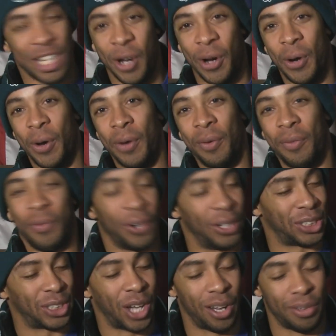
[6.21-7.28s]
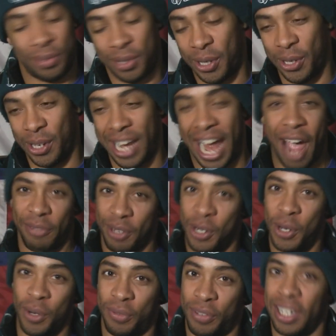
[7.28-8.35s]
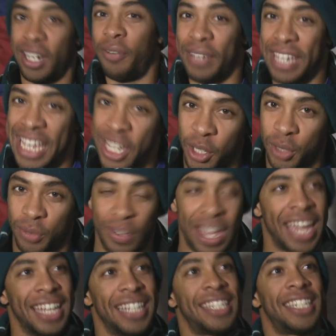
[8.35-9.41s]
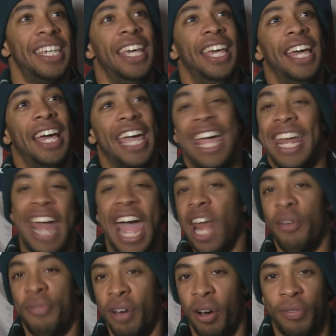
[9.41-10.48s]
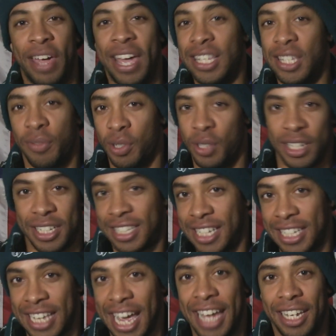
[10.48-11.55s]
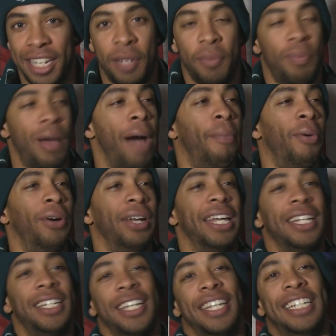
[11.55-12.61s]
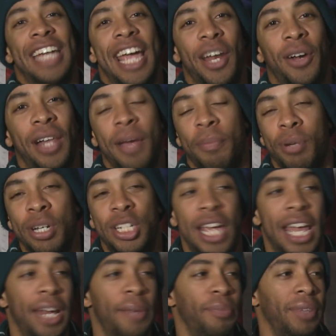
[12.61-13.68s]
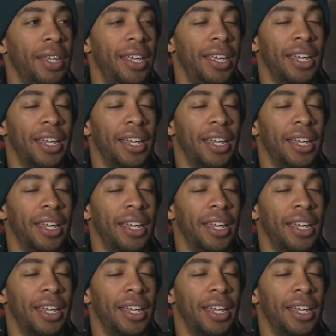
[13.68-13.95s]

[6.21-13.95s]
So first off, good afternoon, Philadelphia Eagles fans and NFL fans. If you just decided to pop on into the channel, I appreciate it.